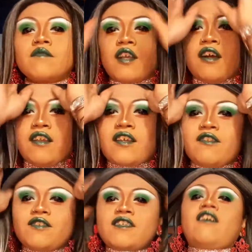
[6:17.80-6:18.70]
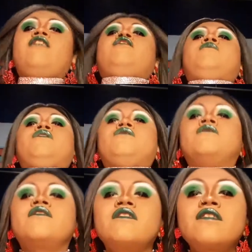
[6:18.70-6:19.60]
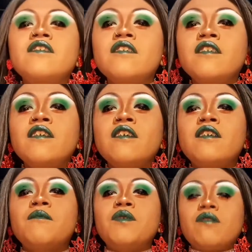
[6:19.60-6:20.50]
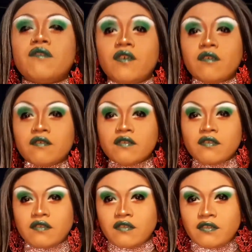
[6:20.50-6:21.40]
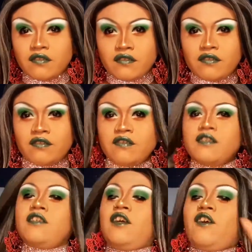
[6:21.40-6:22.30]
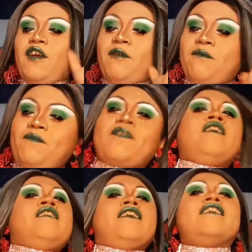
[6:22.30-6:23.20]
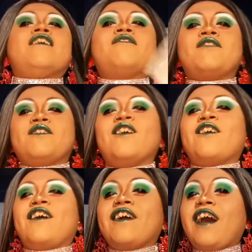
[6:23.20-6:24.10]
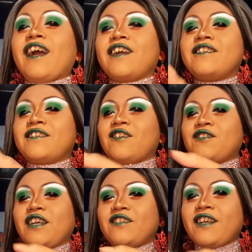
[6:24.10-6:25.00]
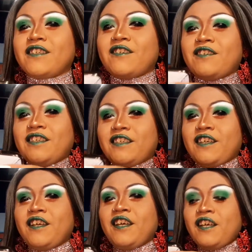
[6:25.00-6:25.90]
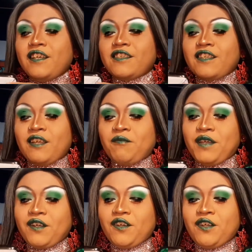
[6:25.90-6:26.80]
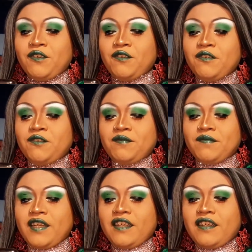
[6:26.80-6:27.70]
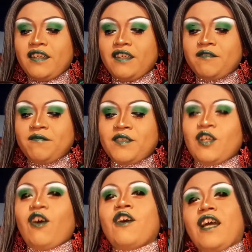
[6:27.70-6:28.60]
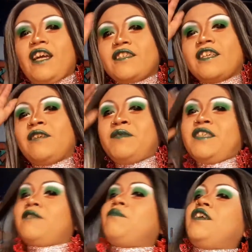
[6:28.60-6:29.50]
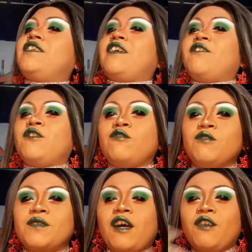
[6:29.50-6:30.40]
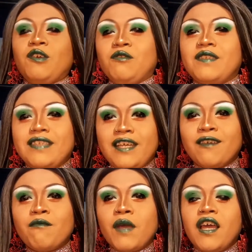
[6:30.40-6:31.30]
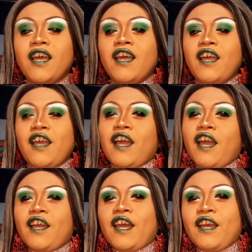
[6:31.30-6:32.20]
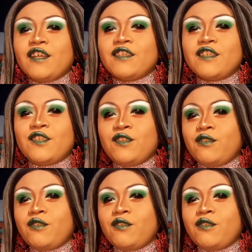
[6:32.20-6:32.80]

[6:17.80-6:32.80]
Oh, look at those collarbones. Beautiful. Okay. Enough. Okay. I get so sidetracked so easy. So then we go. So, okay. So let me just break it down who's on whose team in case